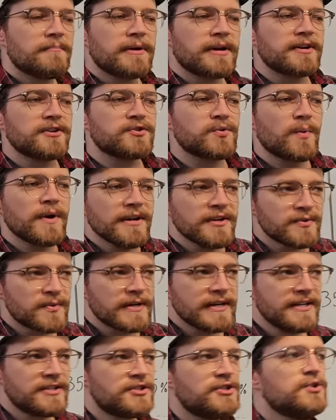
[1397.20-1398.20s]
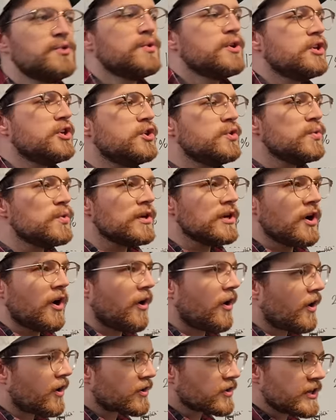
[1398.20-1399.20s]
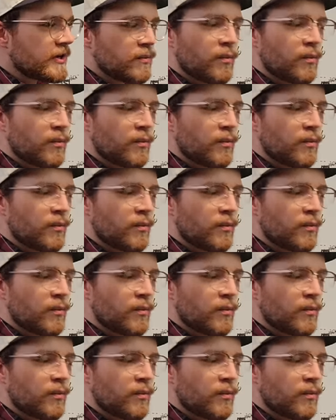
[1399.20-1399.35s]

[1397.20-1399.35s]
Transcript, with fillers: but in 2022, you could hardly